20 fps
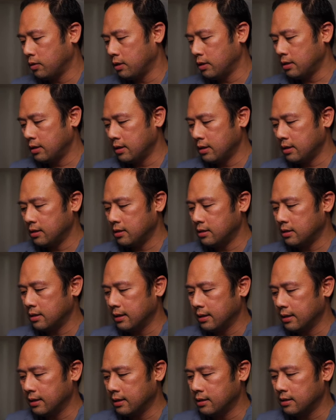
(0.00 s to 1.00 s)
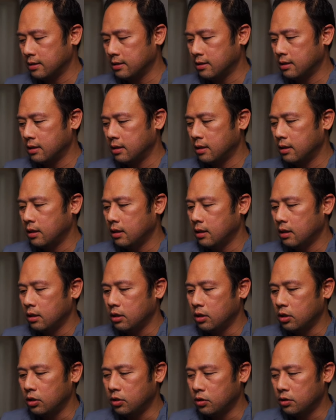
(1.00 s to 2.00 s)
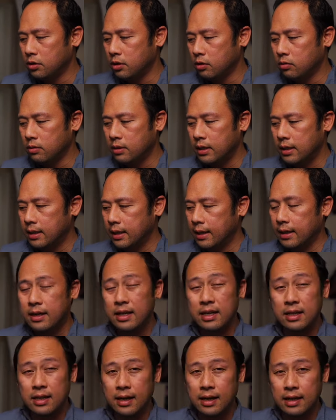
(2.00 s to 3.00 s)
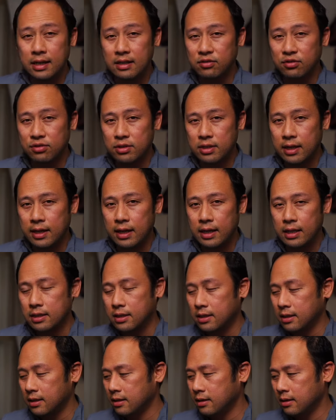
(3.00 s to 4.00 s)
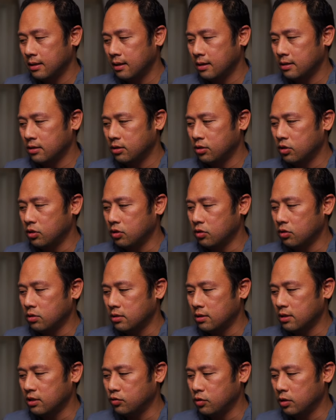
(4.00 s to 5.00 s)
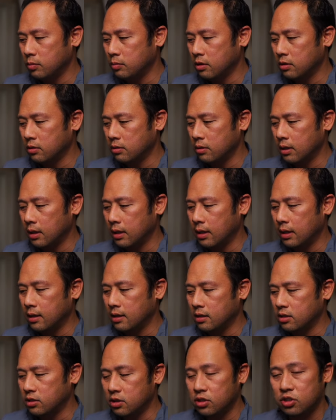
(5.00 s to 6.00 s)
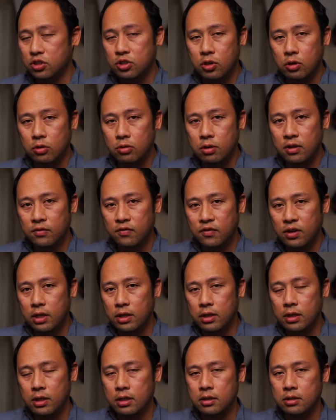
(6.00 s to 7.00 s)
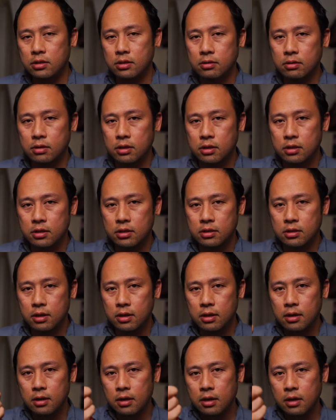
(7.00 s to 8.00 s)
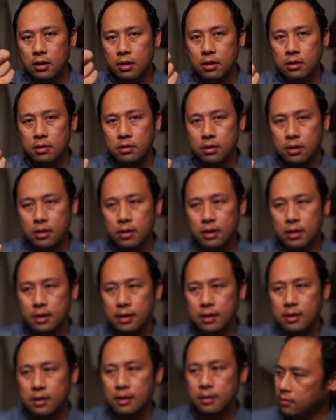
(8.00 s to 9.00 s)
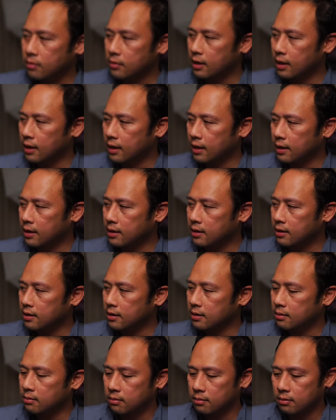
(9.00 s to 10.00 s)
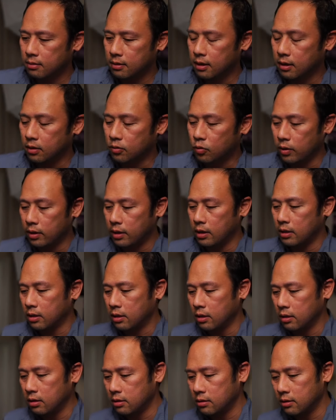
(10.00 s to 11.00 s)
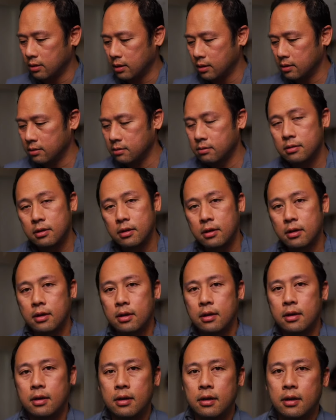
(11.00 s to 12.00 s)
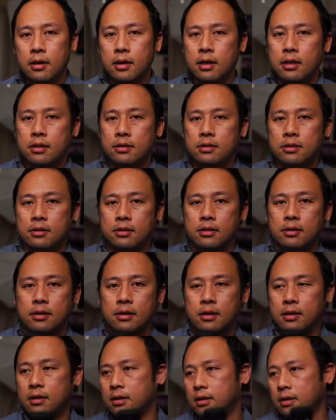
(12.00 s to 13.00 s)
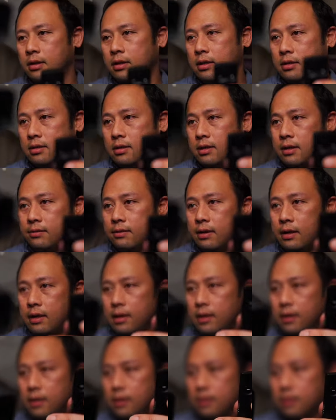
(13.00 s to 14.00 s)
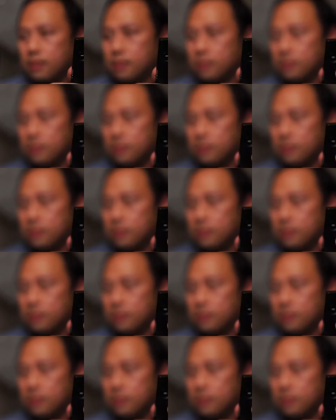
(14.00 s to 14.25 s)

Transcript: it does is you don't need any line of sight to use this remote. It is just so convenient, so you just turn it on and away you go. And it's, you can see right here,